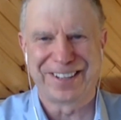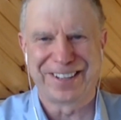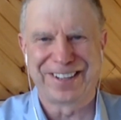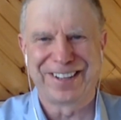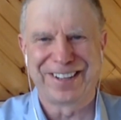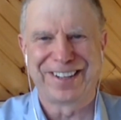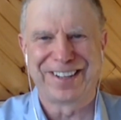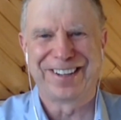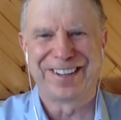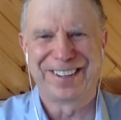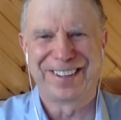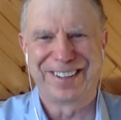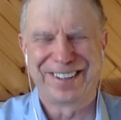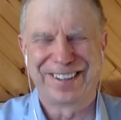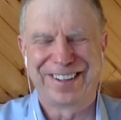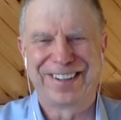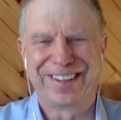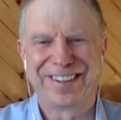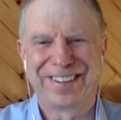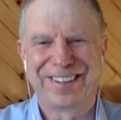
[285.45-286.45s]

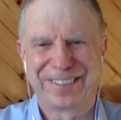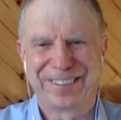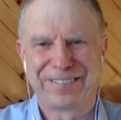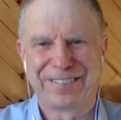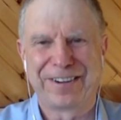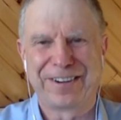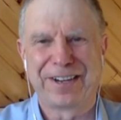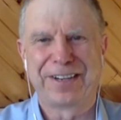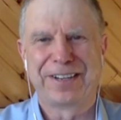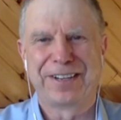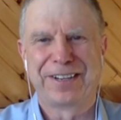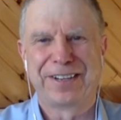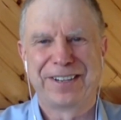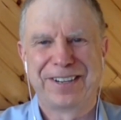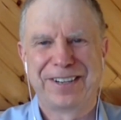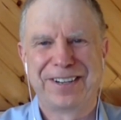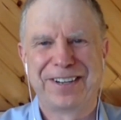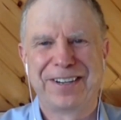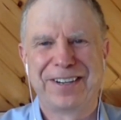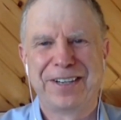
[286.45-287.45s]

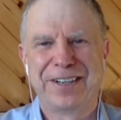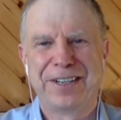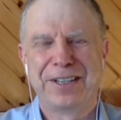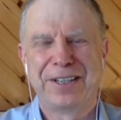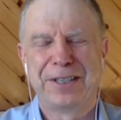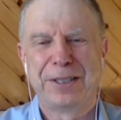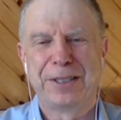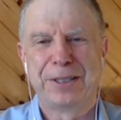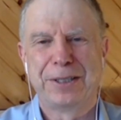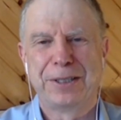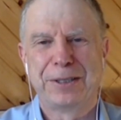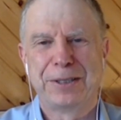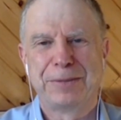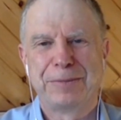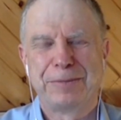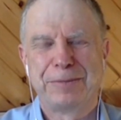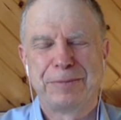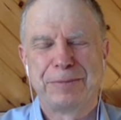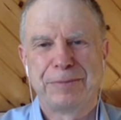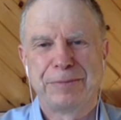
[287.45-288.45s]

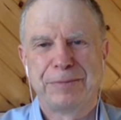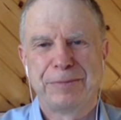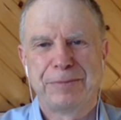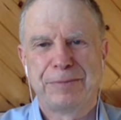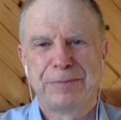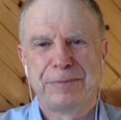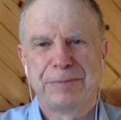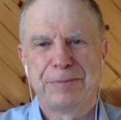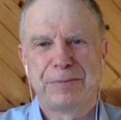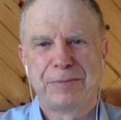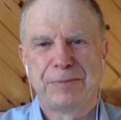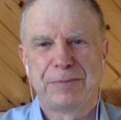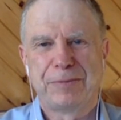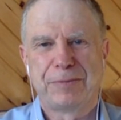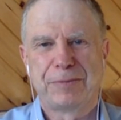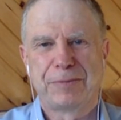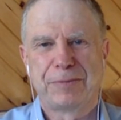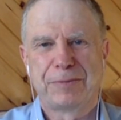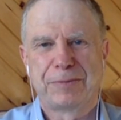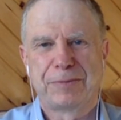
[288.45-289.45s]

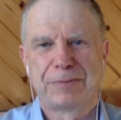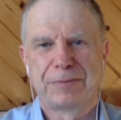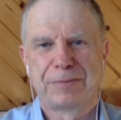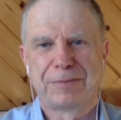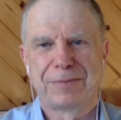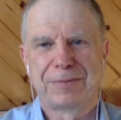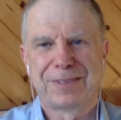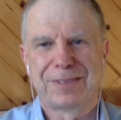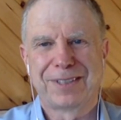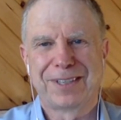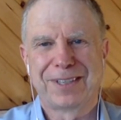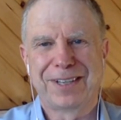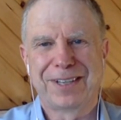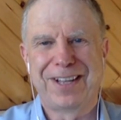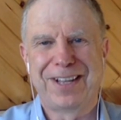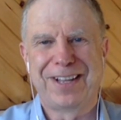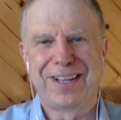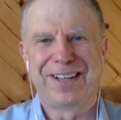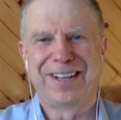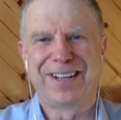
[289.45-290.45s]

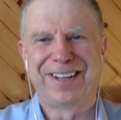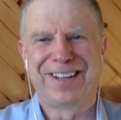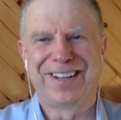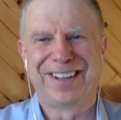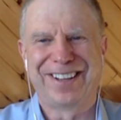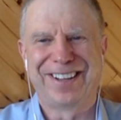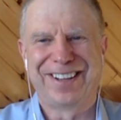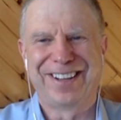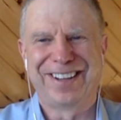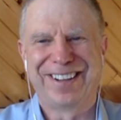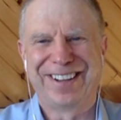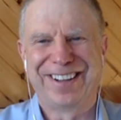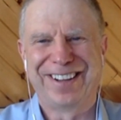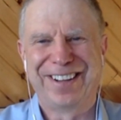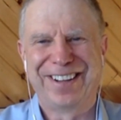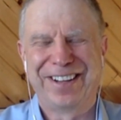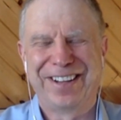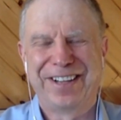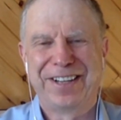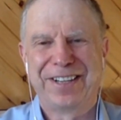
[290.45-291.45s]

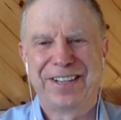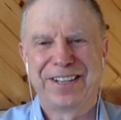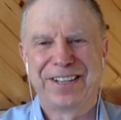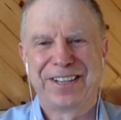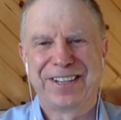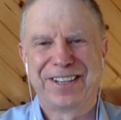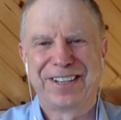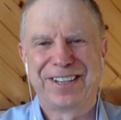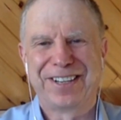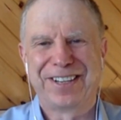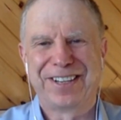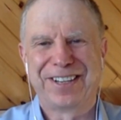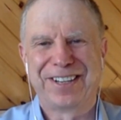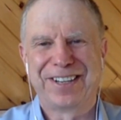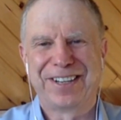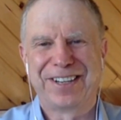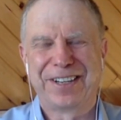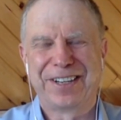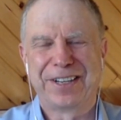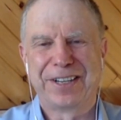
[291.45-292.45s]

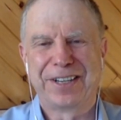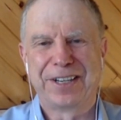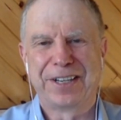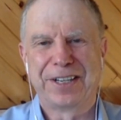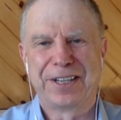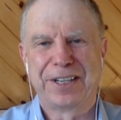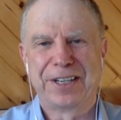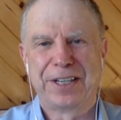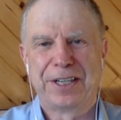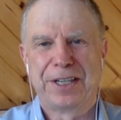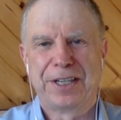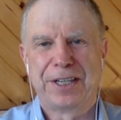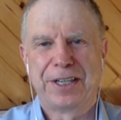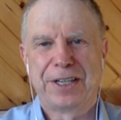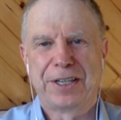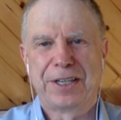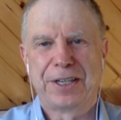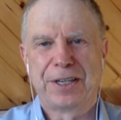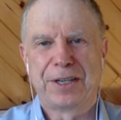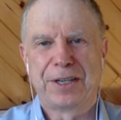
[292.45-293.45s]
[no speech]